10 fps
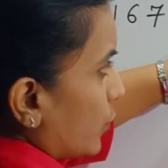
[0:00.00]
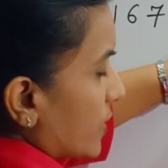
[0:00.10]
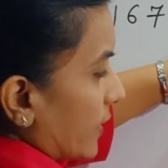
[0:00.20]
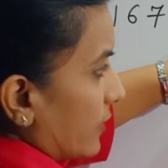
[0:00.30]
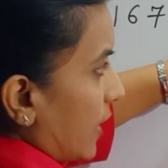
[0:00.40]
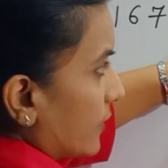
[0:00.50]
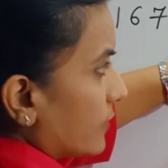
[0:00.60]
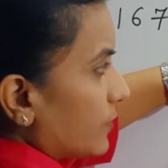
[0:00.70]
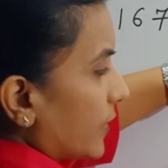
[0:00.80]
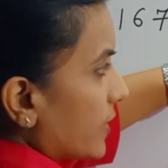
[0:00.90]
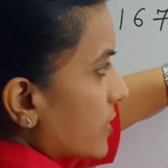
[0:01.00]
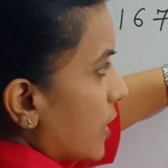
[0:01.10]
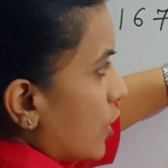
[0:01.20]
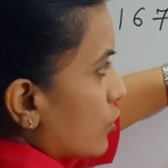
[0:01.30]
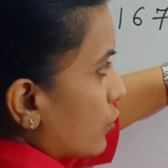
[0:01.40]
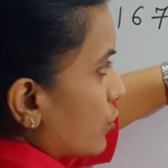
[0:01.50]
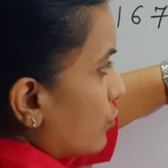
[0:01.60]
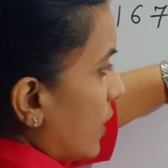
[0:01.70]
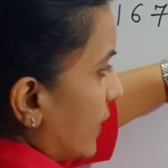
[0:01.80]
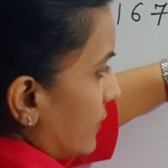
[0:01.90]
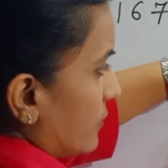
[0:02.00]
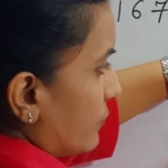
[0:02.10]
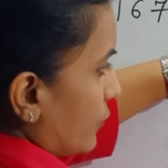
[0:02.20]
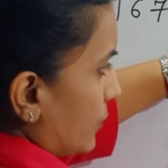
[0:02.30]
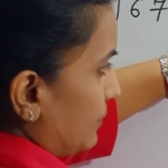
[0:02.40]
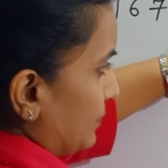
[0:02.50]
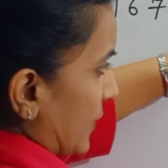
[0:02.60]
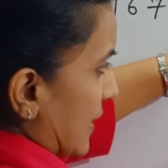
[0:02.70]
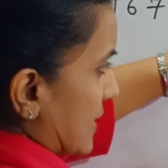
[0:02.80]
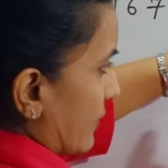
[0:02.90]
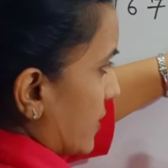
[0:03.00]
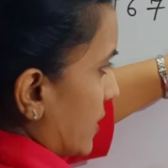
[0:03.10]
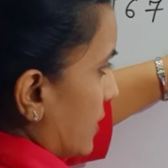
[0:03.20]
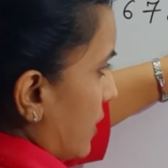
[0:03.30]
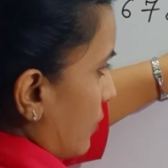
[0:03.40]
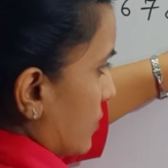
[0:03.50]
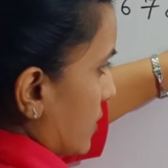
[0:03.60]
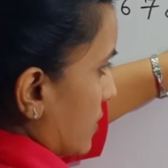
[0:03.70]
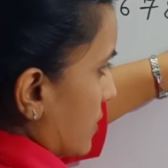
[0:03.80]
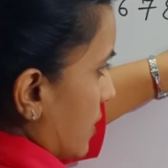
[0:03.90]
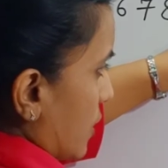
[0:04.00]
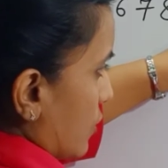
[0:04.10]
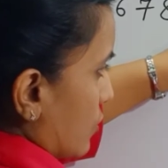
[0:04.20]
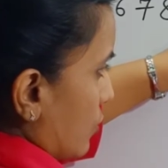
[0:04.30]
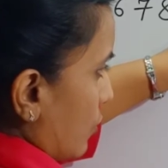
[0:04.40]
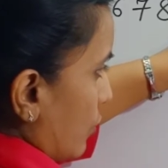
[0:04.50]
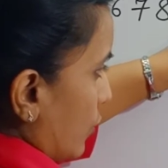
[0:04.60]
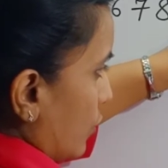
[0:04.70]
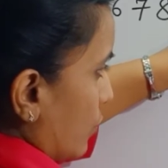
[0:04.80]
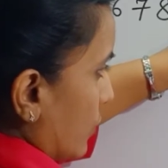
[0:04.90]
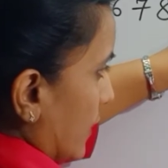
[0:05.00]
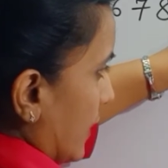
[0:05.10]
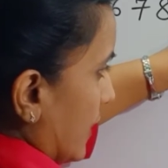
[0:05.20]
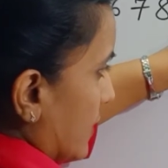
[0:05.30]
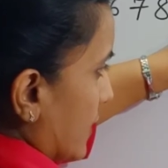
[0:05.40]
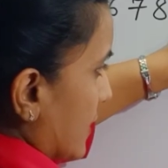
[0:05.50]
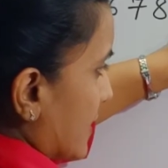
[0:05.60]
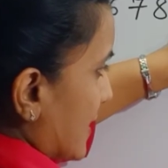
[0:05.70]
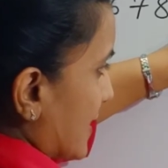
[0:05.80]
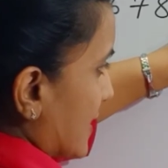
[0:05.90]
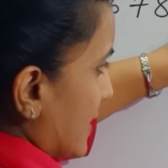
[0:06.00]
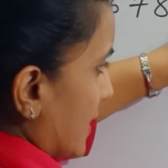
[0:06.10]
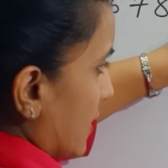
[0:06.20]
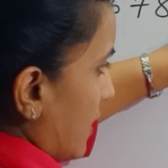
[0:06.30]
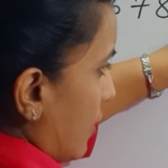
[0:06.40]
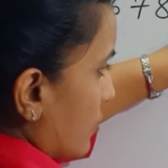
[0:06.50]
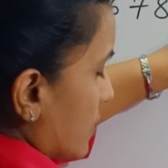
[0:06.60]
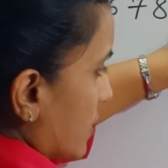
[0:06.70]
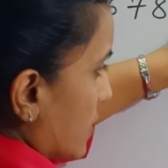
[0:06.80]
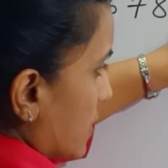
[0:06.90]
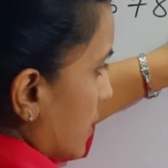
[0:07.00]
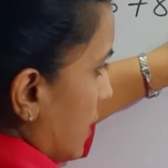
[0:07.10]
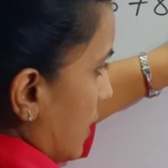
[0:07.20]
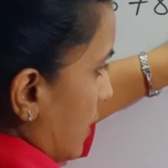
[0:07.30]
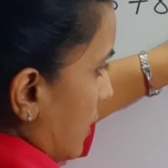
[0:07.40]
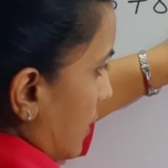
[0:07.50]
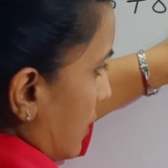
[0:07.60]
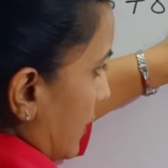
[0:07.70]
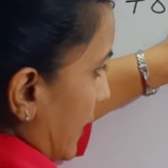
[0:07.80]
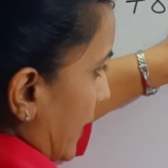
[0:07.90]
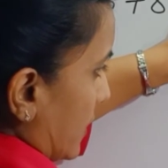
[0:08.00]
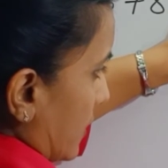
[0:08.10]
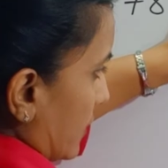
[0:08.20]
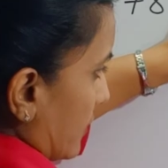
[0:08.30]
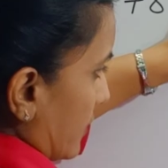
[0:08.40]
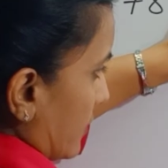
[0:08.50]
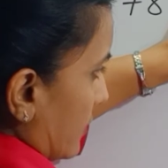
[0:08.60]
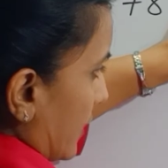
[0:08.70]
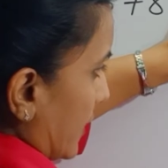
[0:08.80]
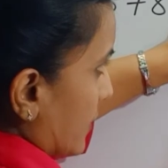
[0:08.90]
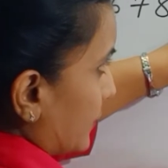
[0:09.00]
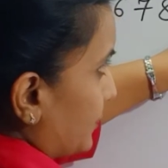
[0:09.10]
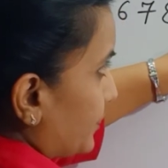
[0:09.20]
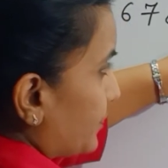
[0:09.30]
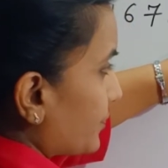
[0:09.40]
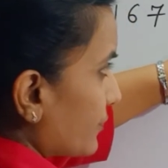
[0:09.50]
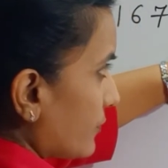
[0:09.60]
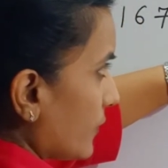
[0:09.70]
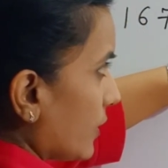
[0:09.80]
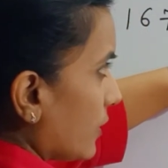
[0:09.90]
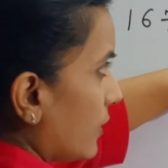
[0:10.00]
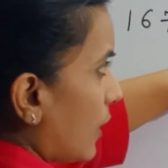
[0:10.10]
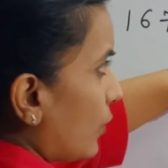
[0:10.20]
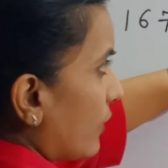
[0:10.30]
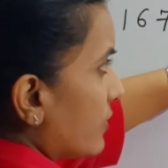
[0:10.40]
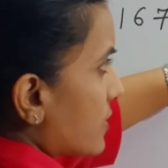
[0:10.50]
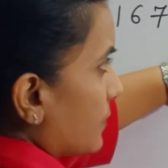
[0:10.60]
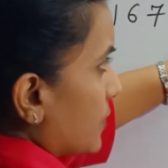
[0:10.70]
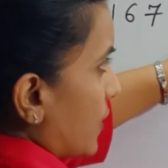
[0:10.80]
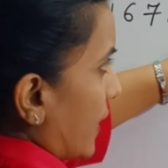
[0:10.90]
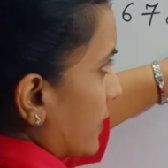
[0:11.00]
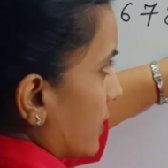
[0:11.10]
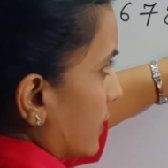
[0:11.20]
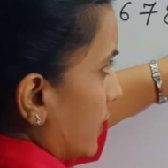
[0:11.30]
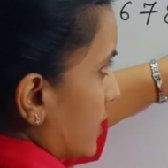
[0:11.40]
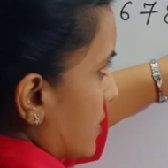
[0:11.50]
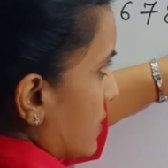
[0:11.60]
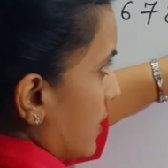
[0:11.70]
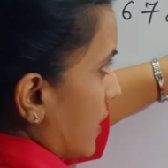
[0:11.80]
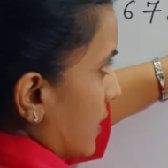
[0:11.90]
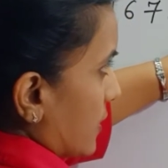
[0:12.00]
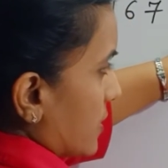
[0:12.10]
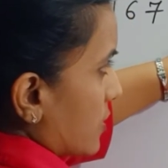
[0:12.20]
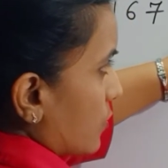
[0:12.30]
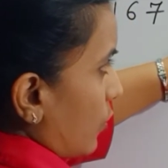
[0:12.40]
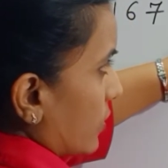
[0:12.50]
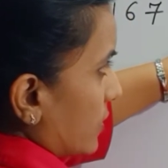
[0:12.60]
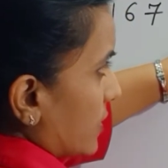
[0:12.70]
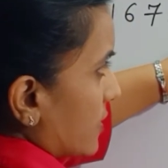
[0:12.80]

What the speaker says: 2 is at the 100 place. So 200 from 17,000. So you will get 16,800, right? Now I will subtract this. This is what?